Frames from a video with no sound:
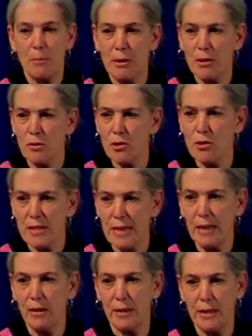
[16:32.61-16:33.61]
But those are
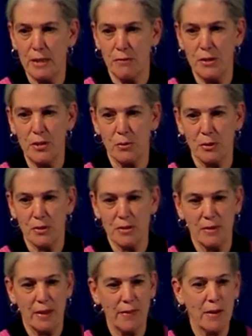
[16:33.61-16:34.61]
single individuals,
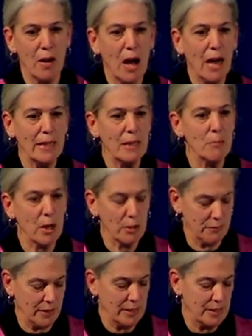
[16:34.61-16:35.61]
and they're highly
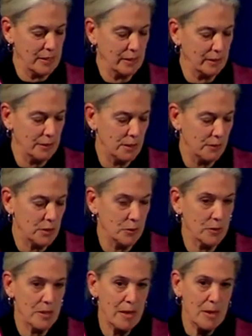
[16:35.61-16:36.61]
modified single
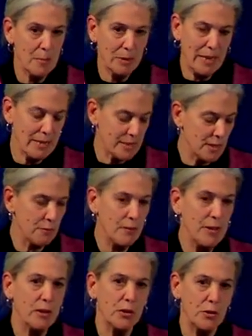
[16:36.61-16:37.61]
individuals. Plants in the
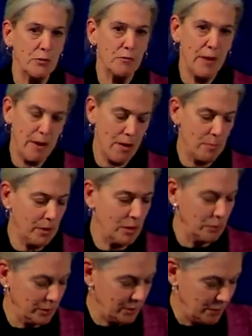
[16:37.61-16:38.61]
field do very
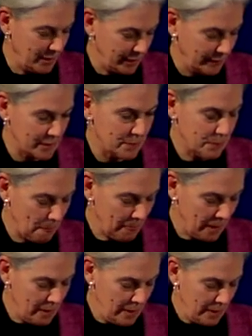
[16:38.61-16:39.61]
peculiar things.
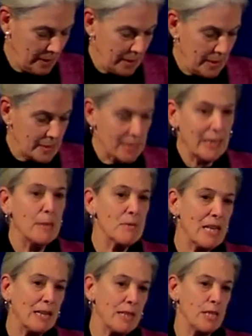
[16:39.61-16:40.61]
Solanum
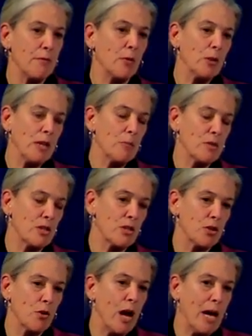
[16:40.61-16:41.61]
salicifolium was
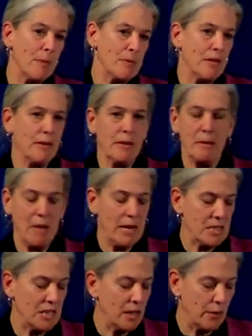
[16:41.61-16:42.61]
described in the
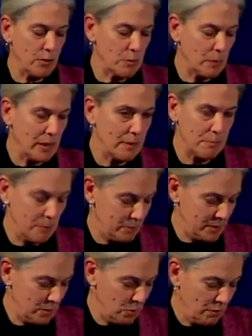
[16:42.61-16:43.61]
1800s by
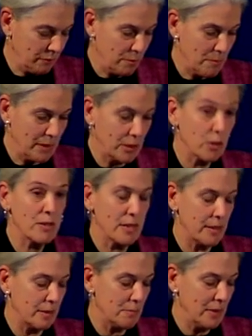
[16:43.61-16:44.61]
someone from
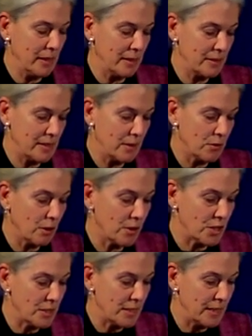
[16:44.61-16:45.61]
Mendoza in, in central
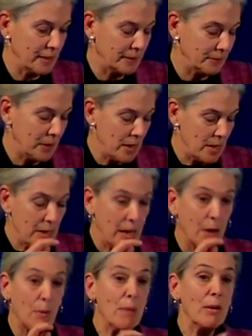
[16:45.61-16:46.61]
Argentina.
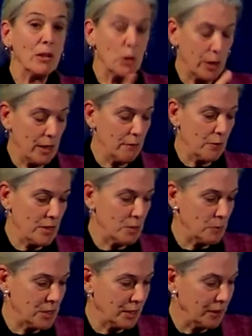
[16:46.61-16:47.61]
And we went looking for this
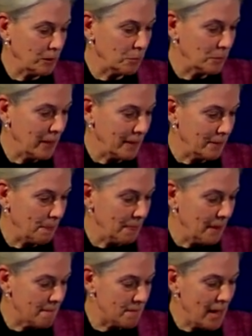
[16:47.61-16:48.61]
particular plant
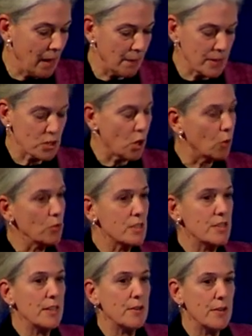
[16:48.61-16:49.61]
and found this whole
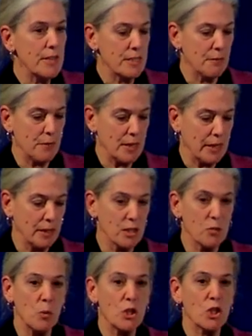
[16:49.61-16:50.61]
series of
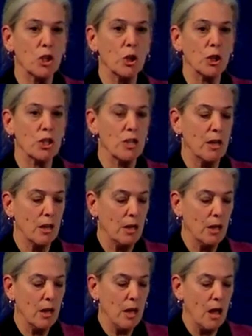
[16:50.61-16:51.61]
things which looked
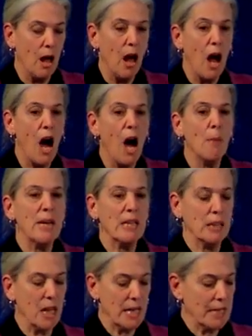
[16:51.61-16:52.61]
a
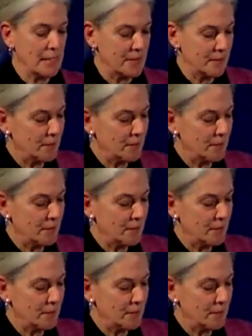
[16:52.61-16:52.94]
bit like it.